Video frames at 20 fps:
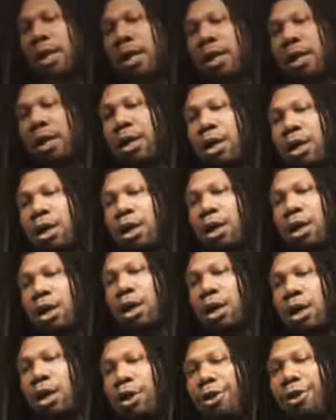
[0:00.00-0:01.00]
that?
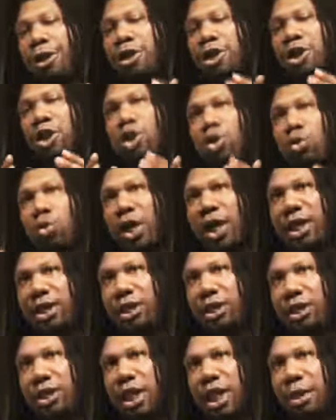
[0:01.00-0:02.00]
The
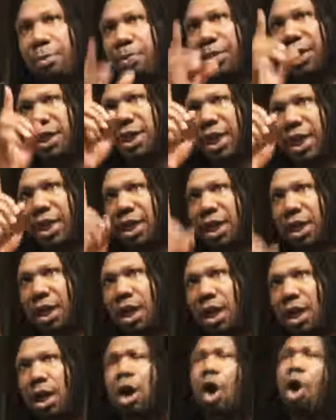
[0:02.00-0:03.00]
Swiss in particular,